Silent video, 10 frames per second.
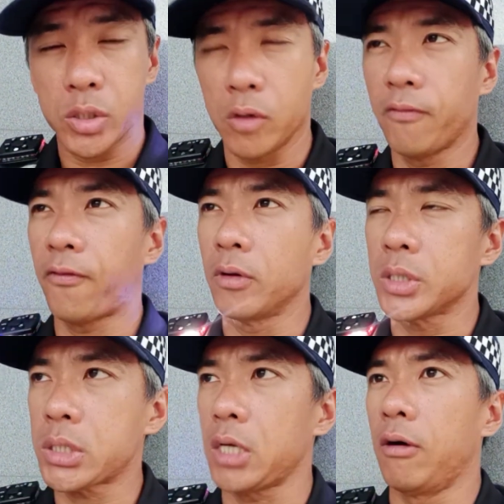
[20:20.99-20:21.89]
So for the
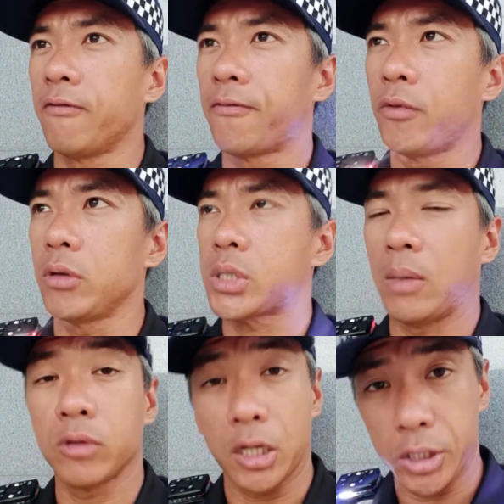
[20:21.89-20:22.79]
sake of not
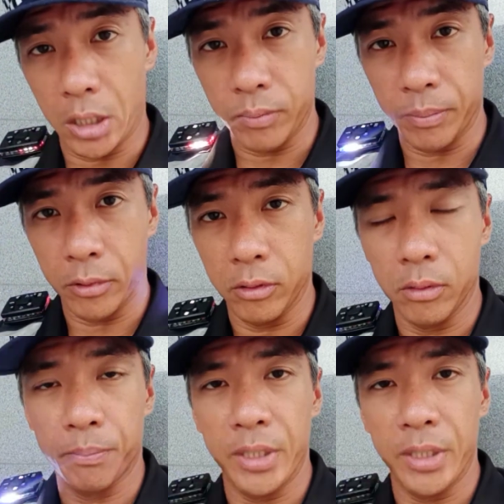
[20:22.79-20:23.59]
sabotaging other people,